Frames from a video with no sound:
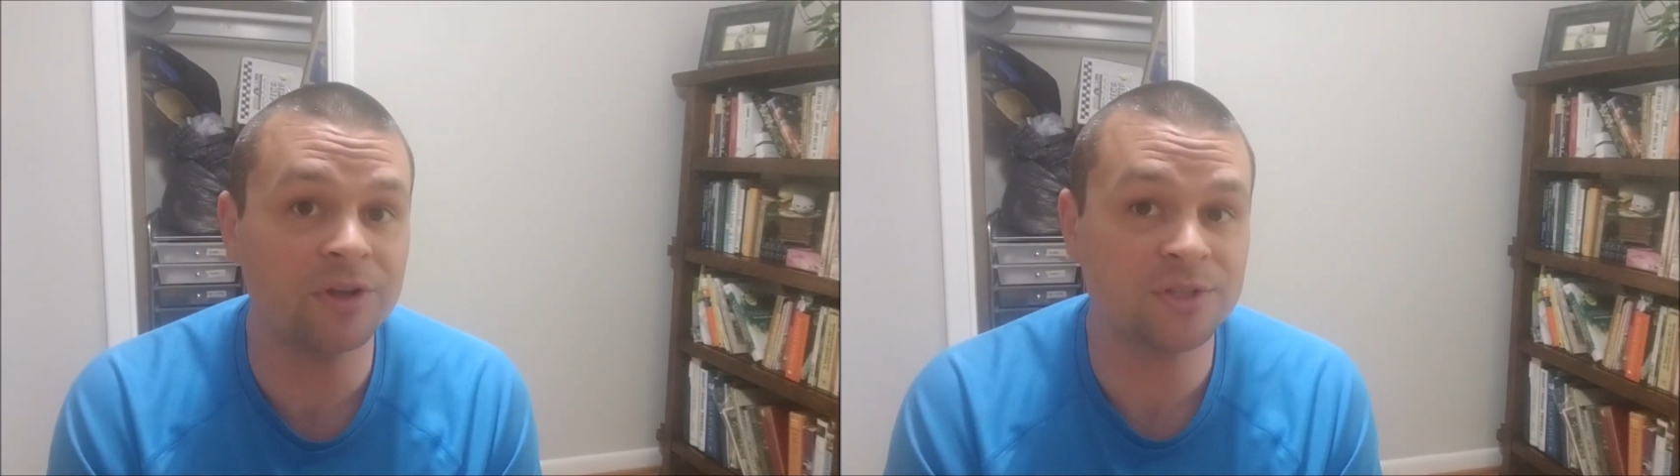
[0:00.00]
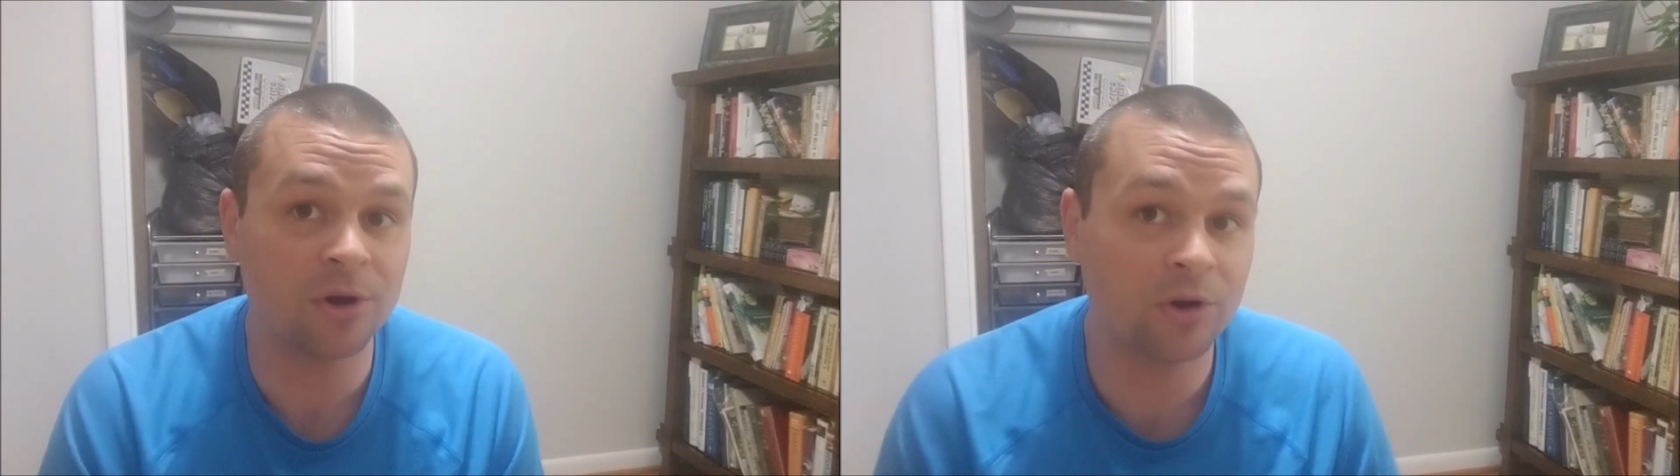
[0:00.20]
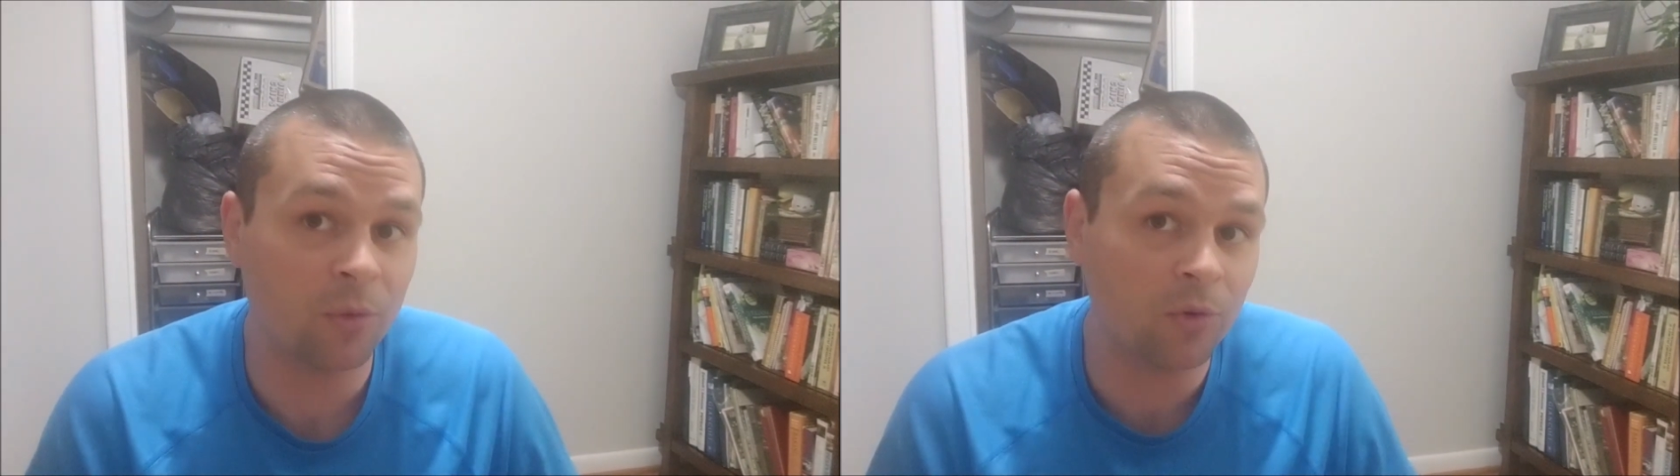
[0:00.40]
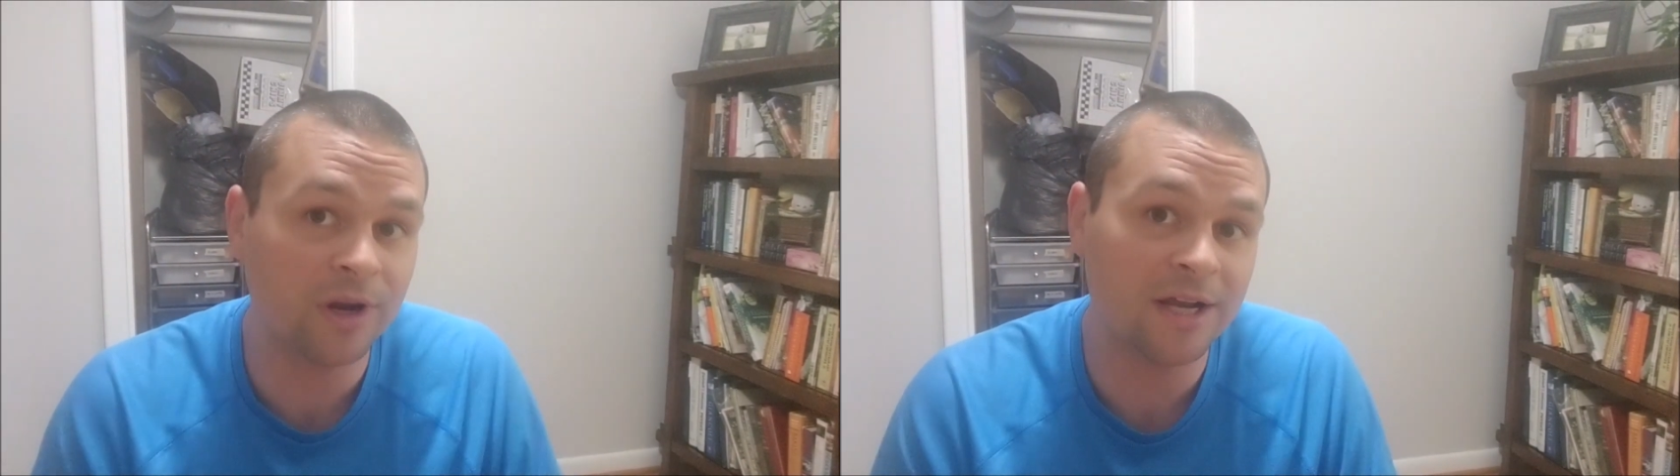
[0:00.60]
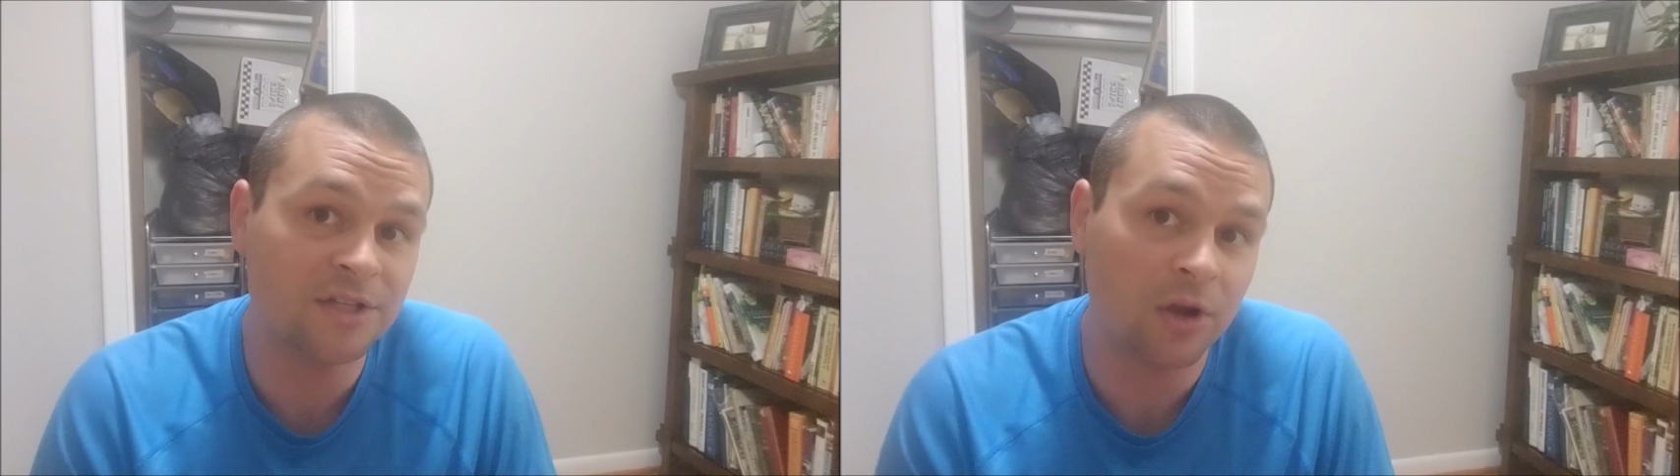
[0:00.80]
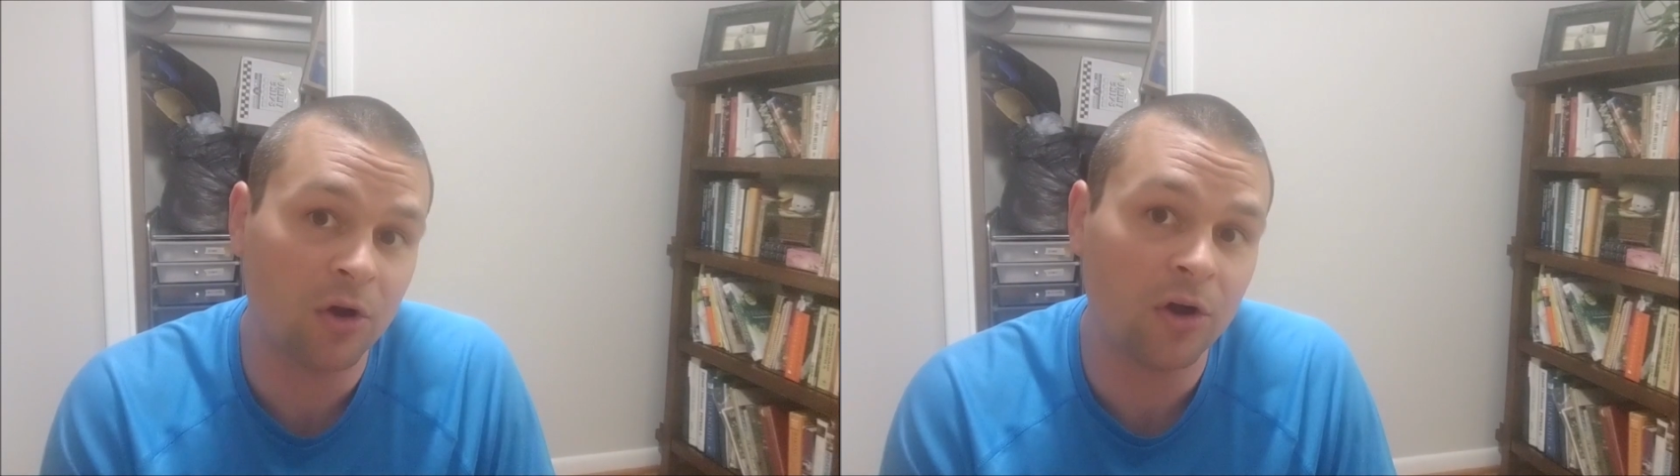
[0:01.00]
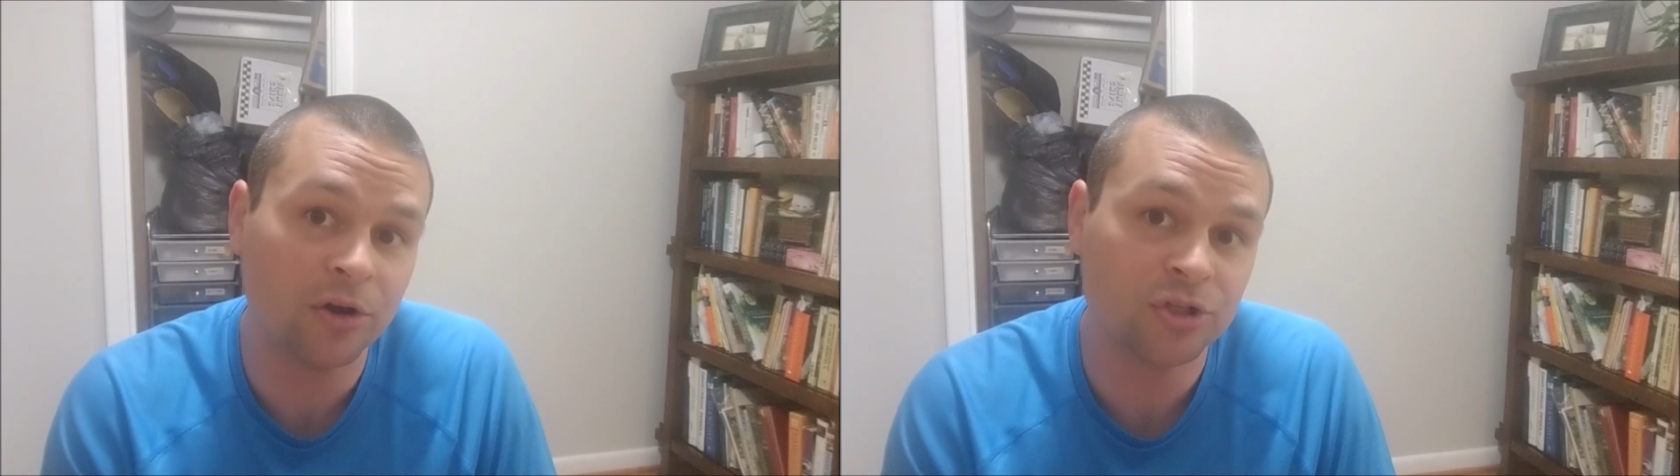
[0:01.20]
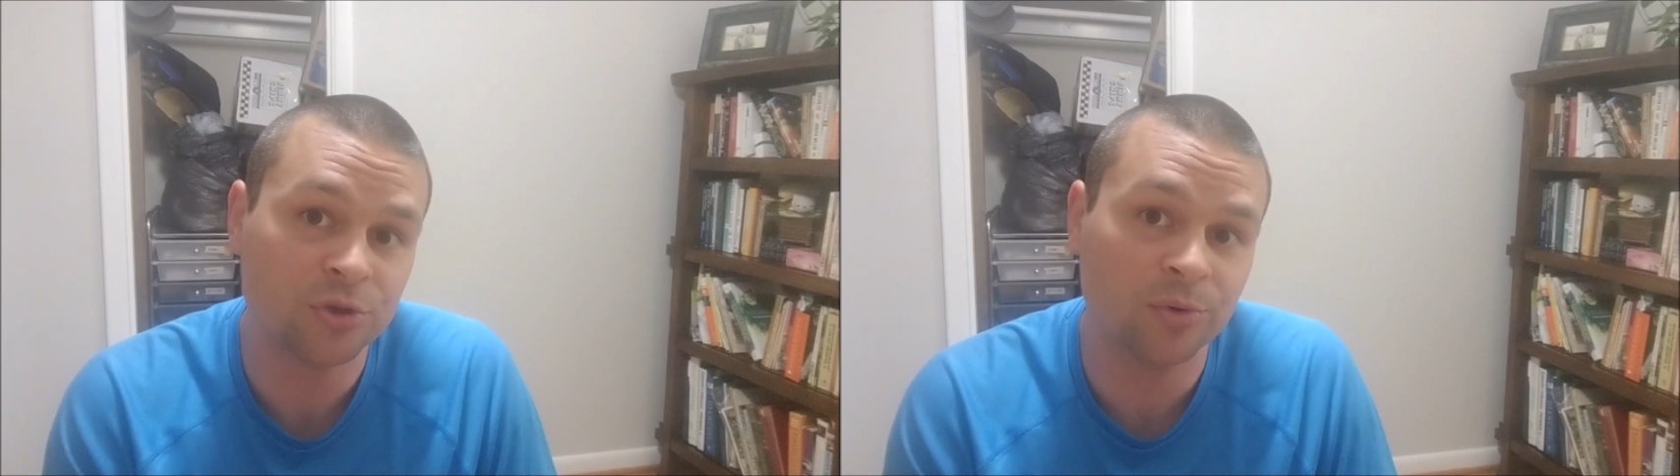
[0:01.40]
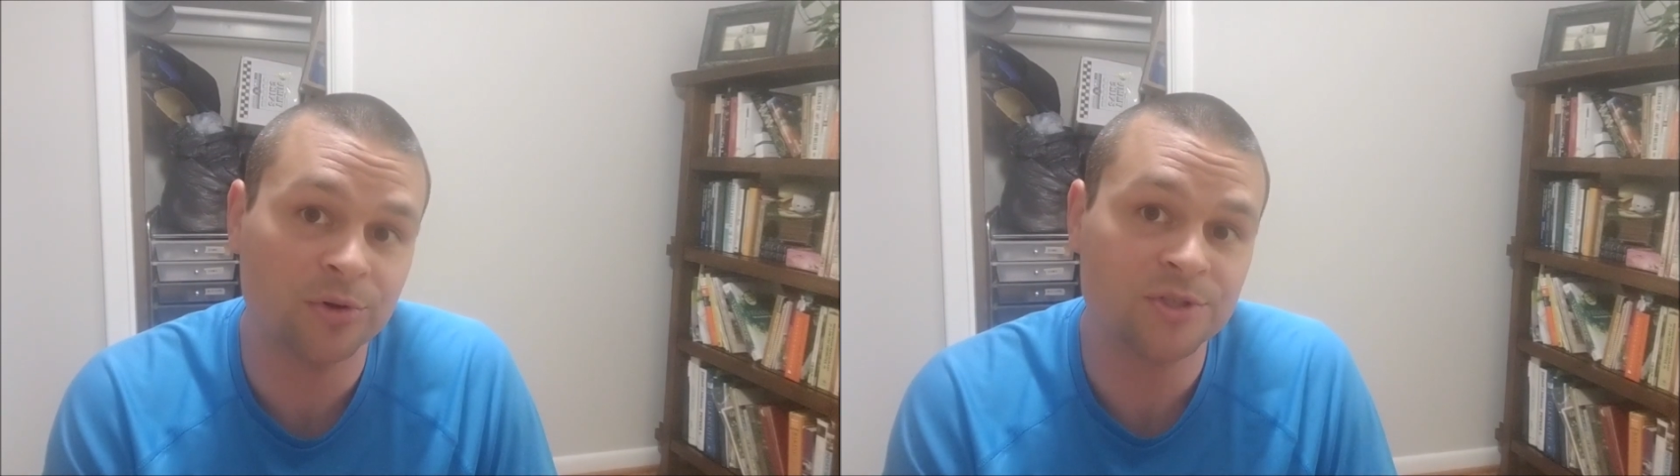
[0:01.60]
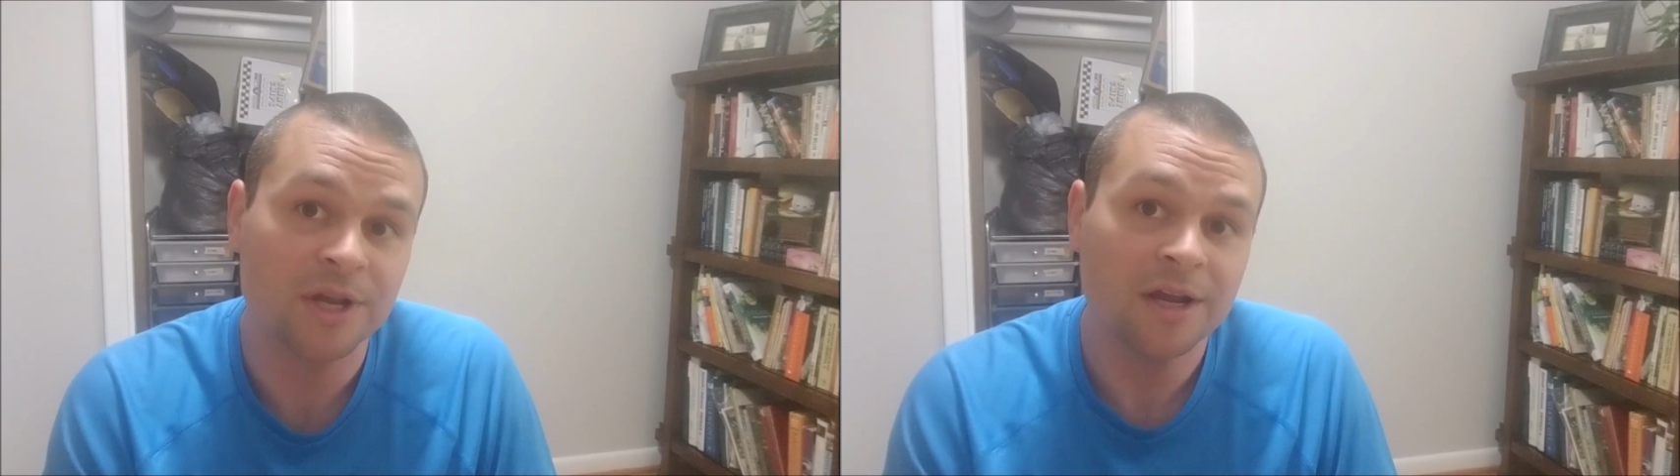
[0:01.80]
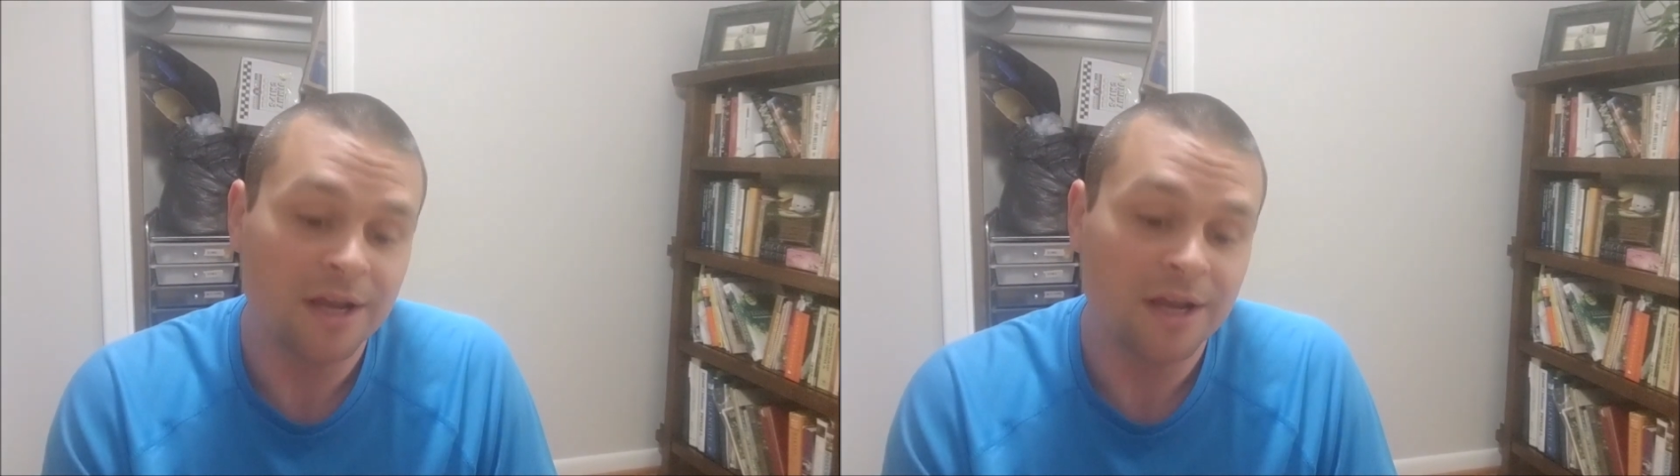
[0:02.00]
started organizing all our chores